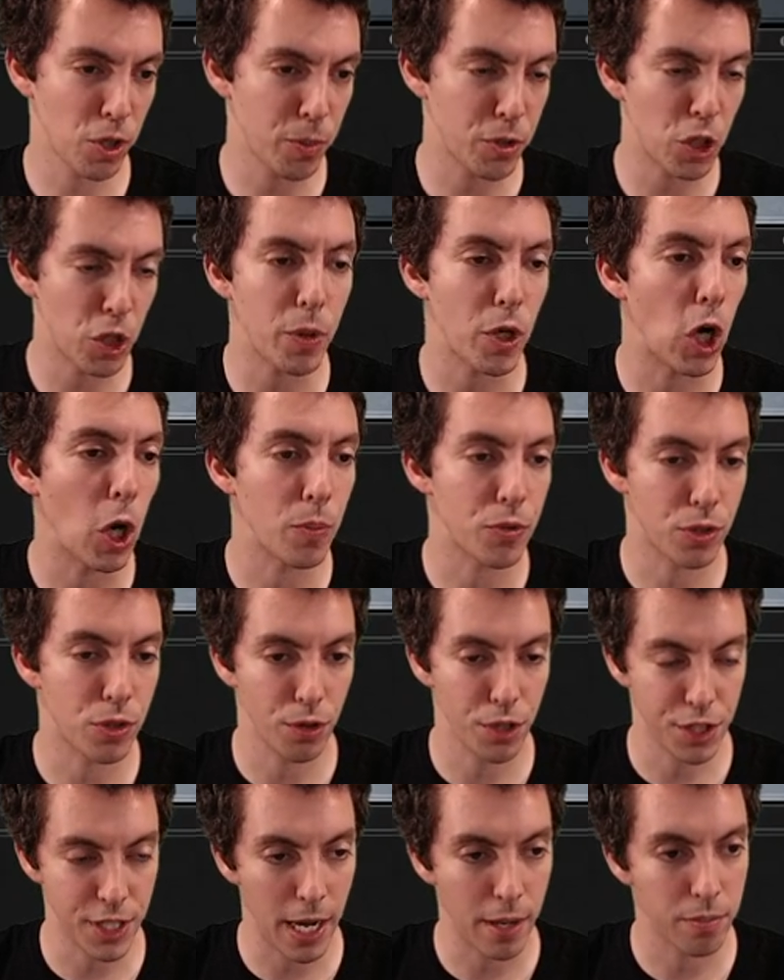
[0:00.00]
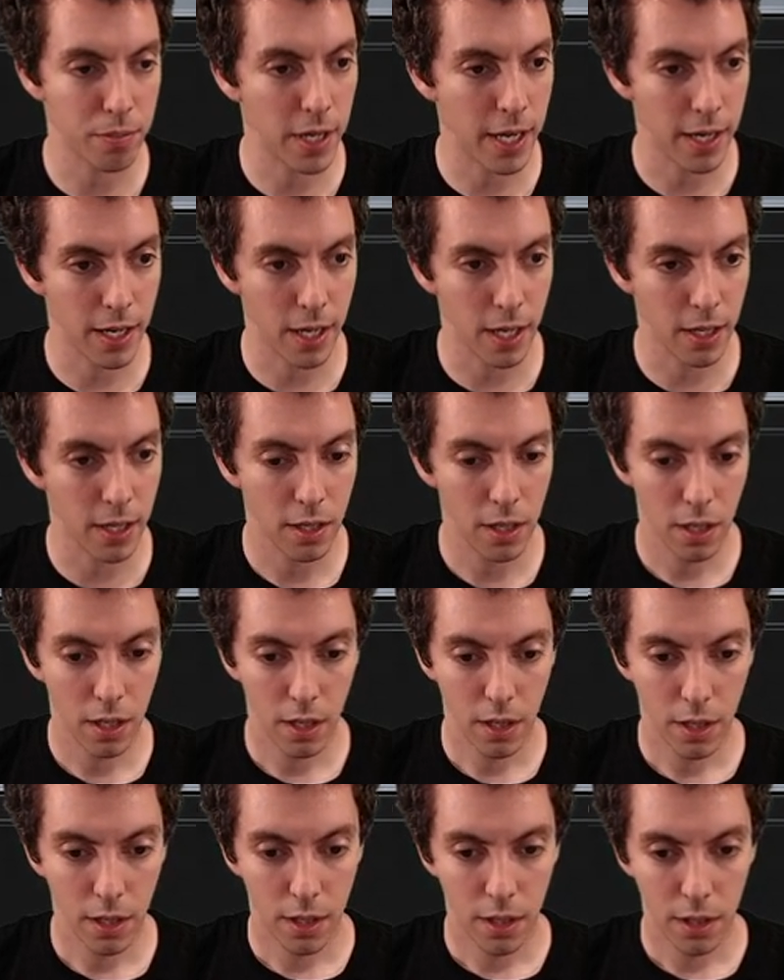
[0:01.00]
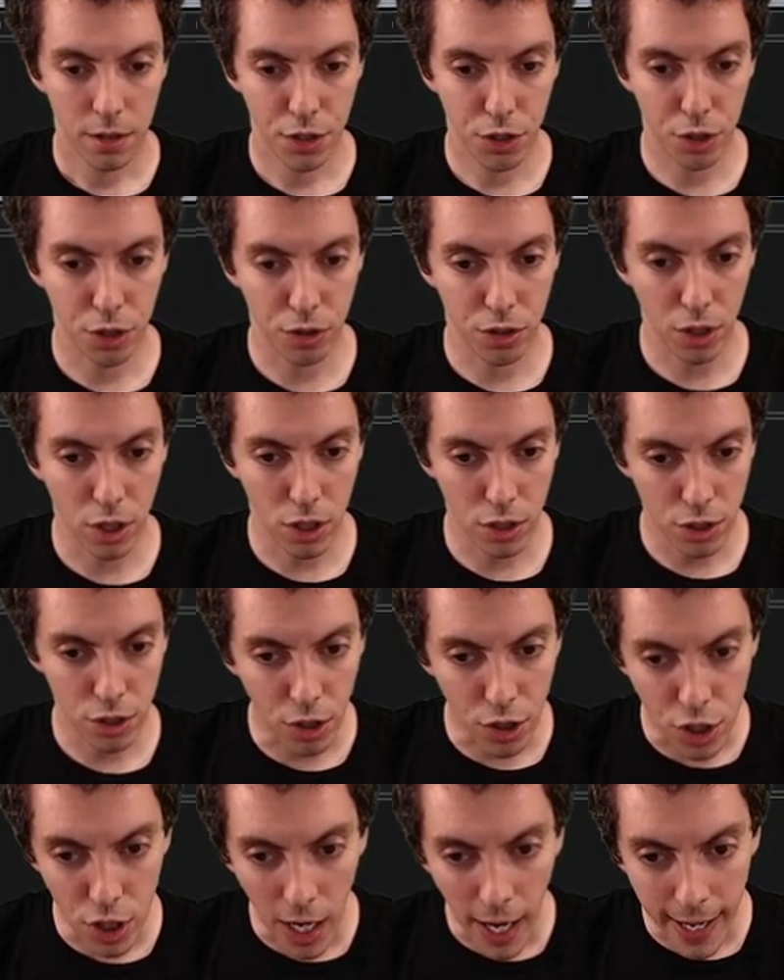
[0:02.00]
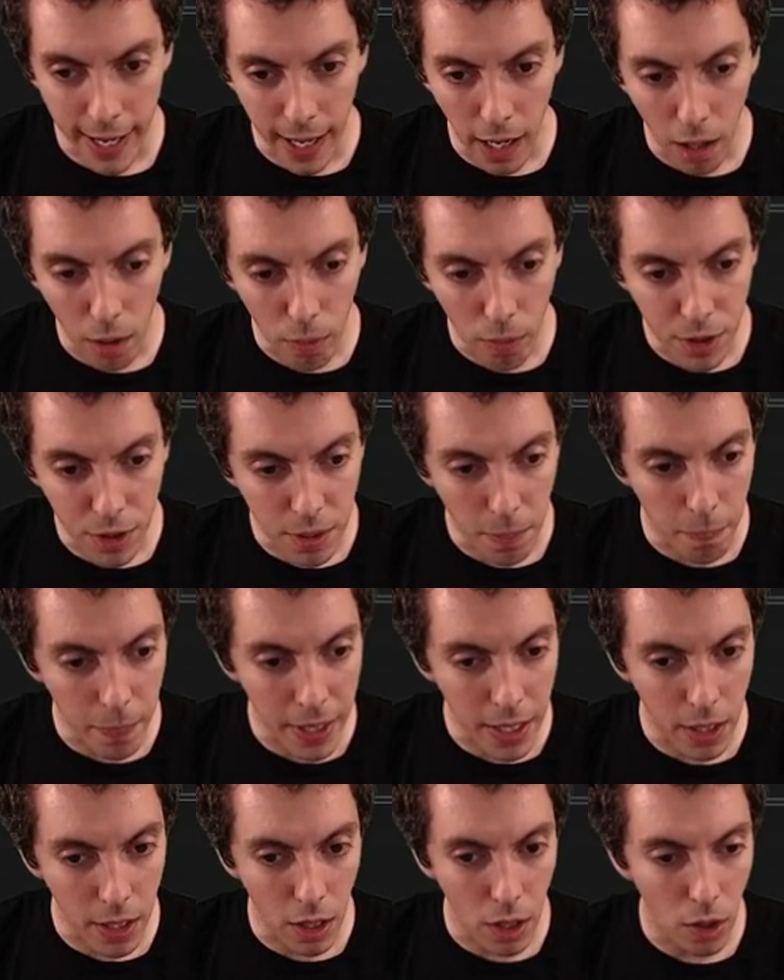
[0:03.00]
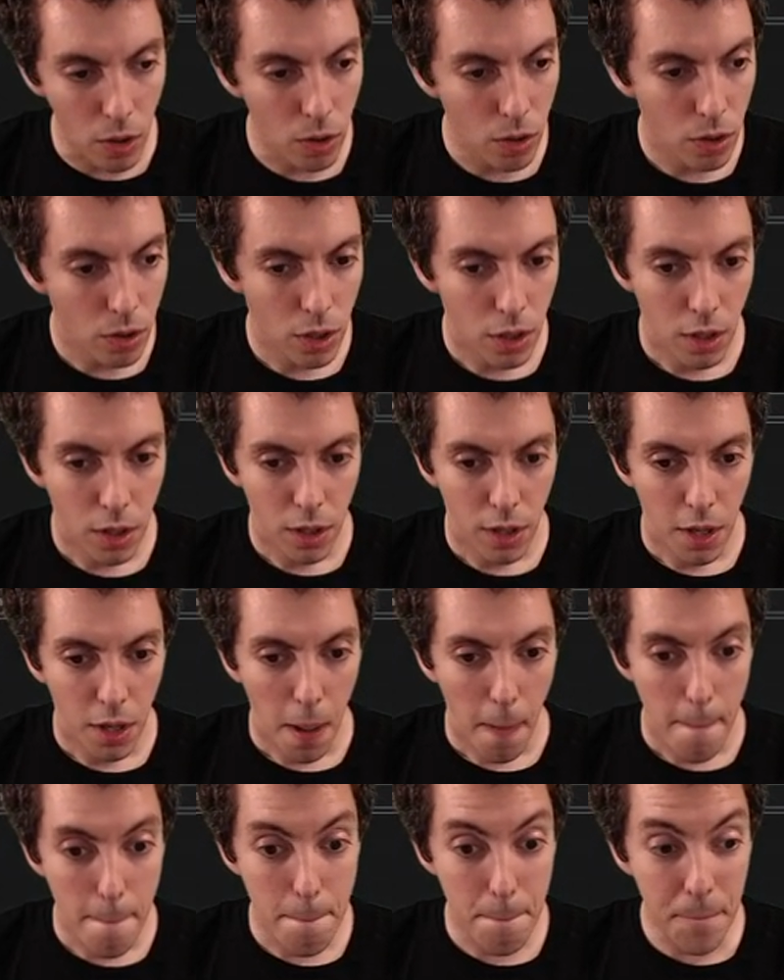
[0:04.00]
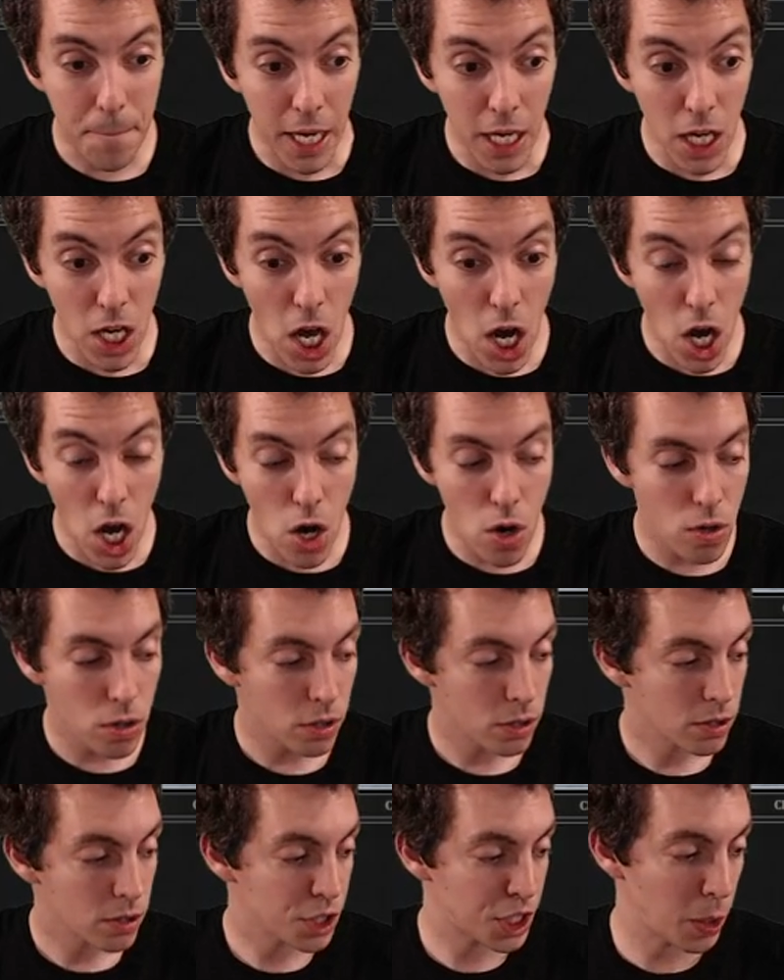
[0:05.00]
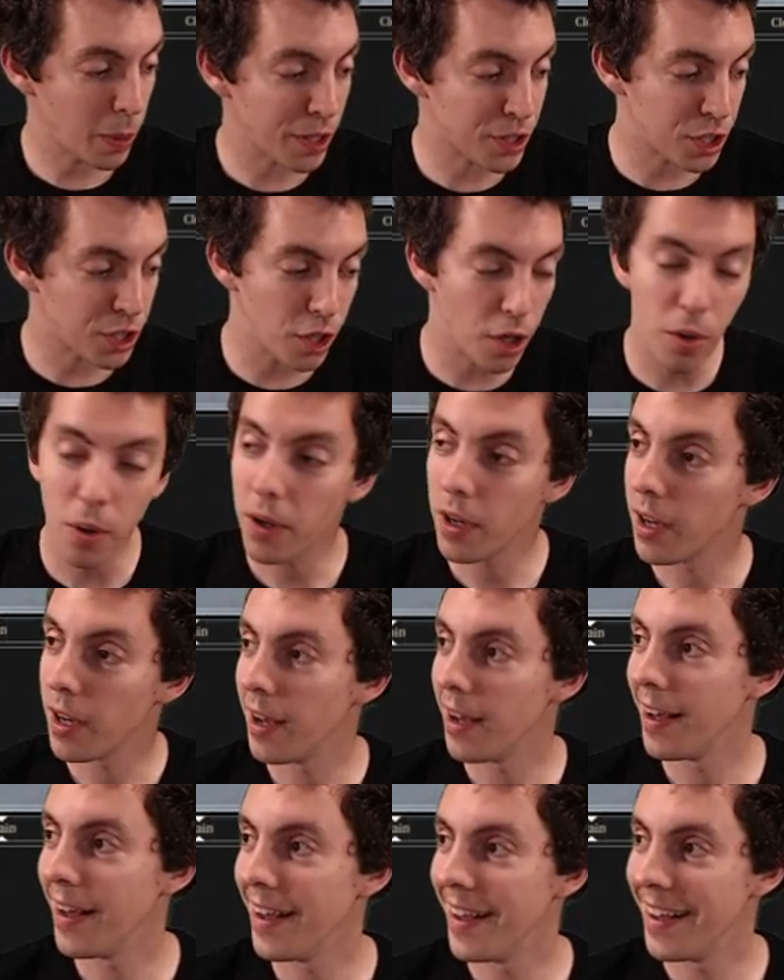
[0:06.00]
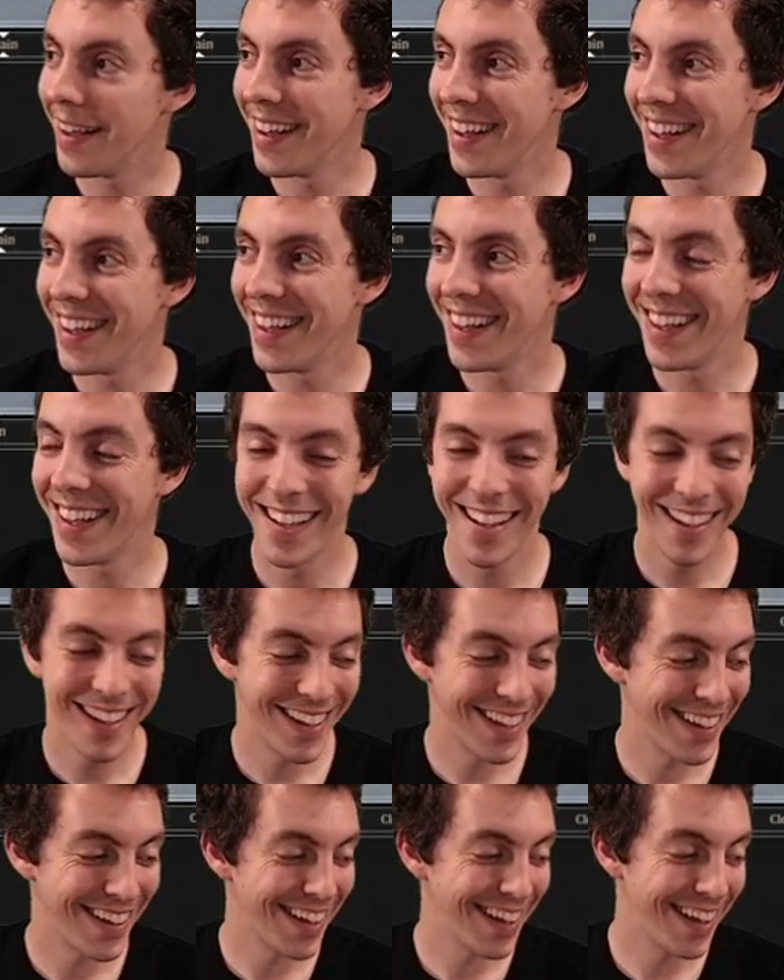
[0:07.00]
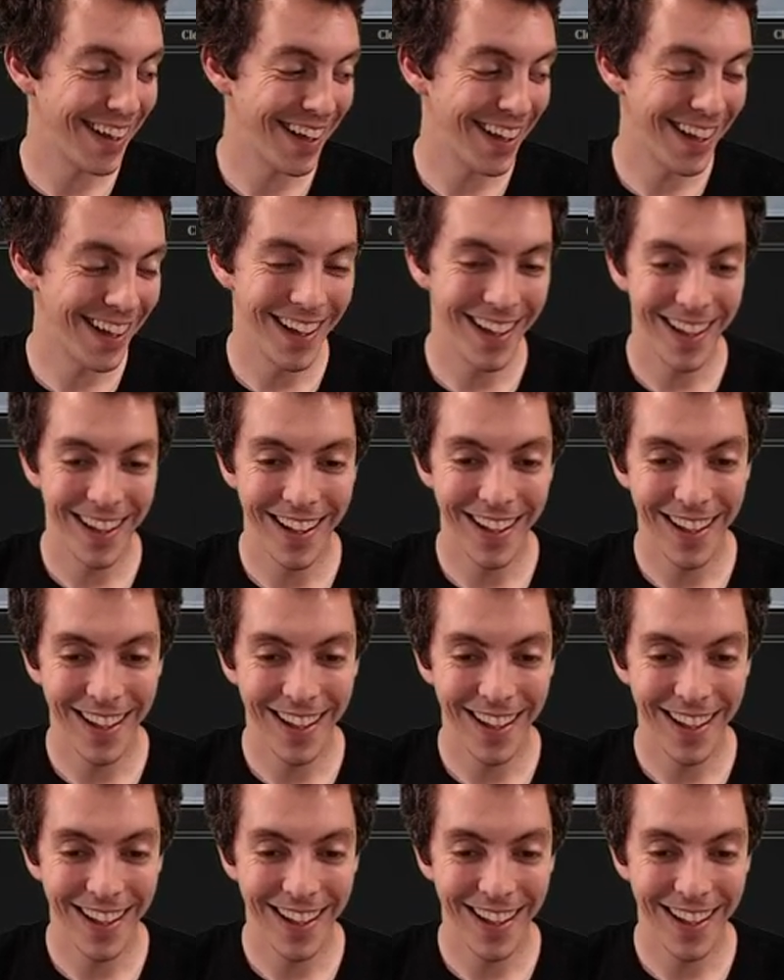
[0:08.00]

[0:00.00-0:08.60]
be, she'll be home soon. She's out at uh, she took took John out. Went to bingo. Bingo. She went to. Bingo. All right.